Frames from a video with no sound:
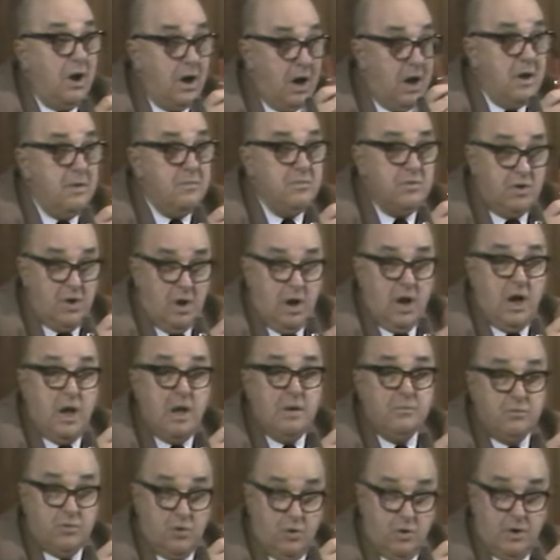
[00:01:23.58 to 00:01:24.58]
I'm,
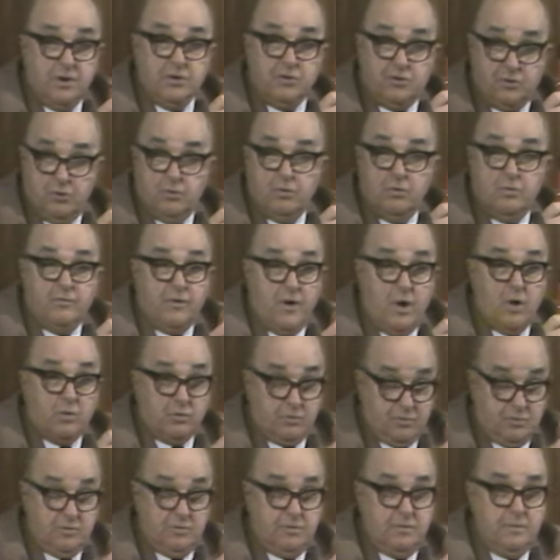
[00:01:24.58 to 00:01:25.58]
I'm going to
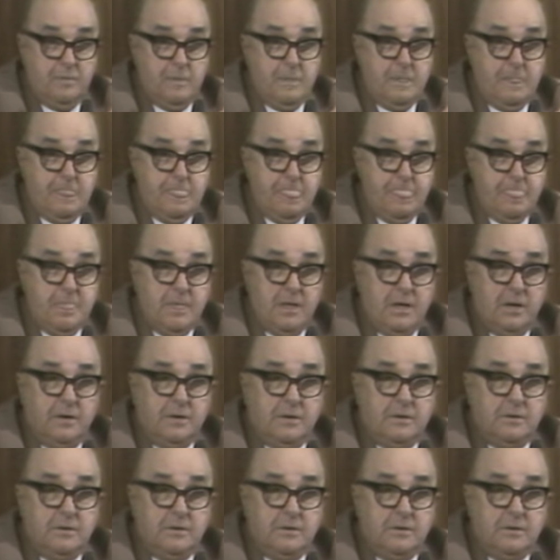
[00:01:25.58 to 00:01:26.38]
vote. Well, you